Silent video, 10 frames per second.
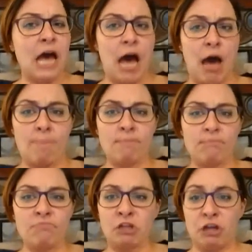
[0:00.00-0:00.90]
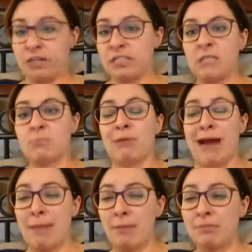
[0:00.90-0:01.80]
Um, you're going to
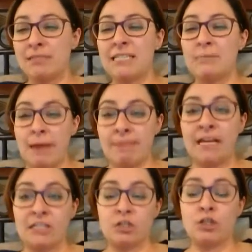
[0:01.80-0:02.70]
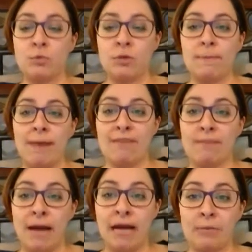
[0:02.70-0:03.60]
probably spend less than you would at Bath
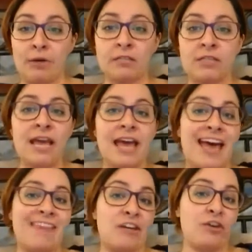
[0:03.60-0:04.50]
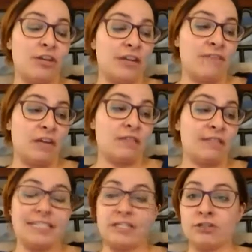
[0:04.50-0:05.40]
and Body Works, and then you're giving
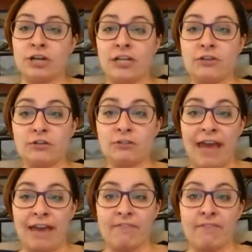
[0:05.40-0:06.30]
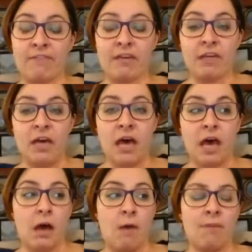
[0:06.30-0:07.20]
the teacher in your life
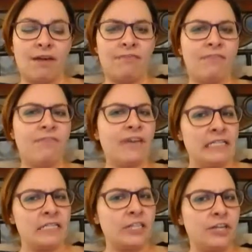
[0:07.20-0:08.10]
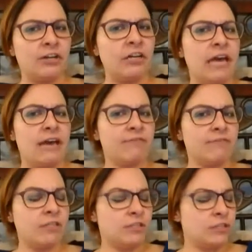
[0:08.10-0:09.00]
um, a fancier
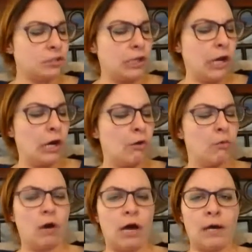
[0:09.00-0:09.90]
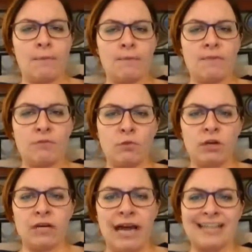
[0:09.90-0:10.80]
gift. So um, if you
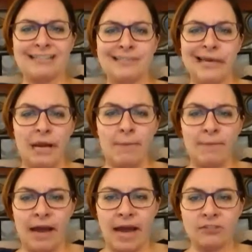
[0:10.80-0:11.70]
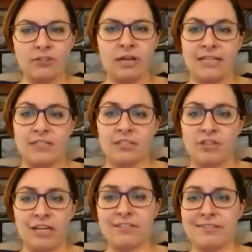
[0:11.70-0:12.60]
want to kind of take it up a notch, I
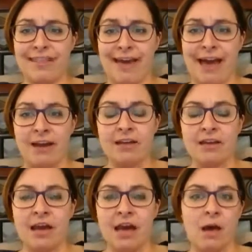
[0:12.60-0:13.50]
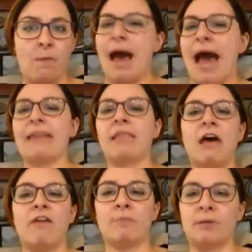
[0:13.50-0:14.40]
suggest that. Um, I
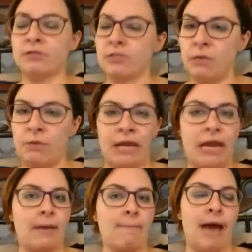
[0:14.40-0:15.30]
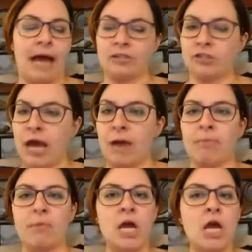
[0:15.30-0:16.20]
love personally when I get Body
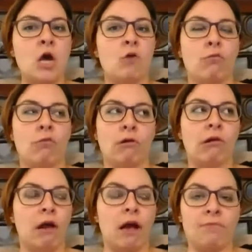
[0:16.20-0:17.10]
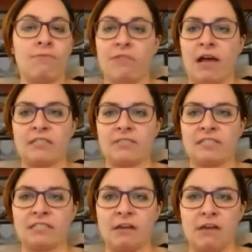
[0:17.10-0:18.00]
Shop or um,
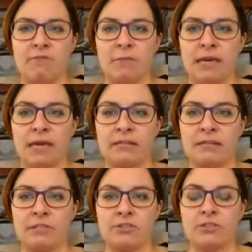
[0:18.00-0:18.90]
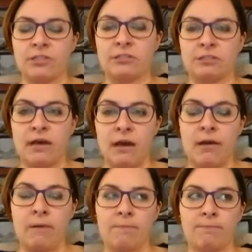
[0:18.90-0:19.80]
philosophy stuff because it's just
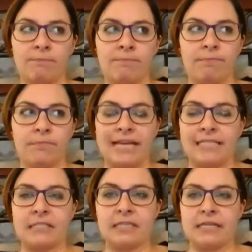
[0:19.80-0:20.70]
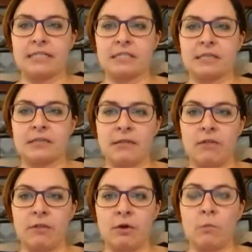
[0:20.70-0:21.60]
um, it's it's
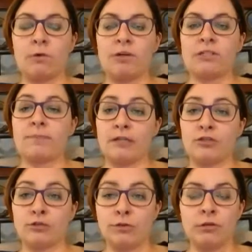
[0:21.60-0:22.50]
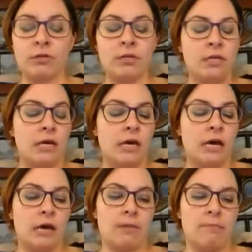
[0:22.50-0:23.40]
a little more special.
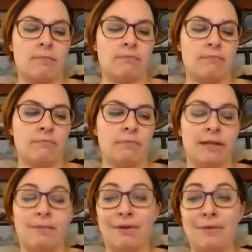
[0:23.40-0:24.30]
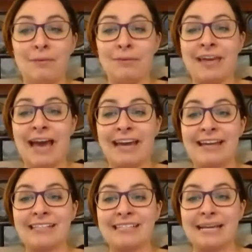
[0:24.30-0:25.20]
Um, and I'm like, oh yeah, I
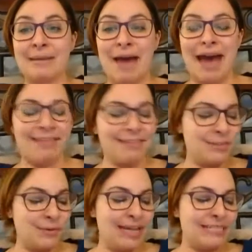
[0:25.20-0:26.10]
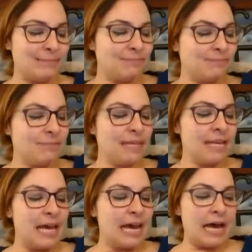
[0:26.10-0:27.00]
get to take a bath. so nice.
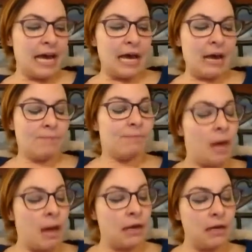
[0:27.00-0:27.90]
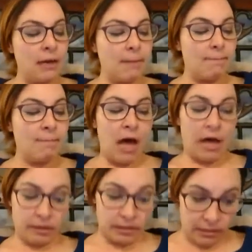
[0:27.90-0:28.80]
Um,
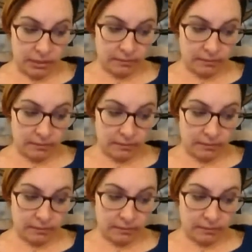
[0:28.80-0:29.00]
mugs.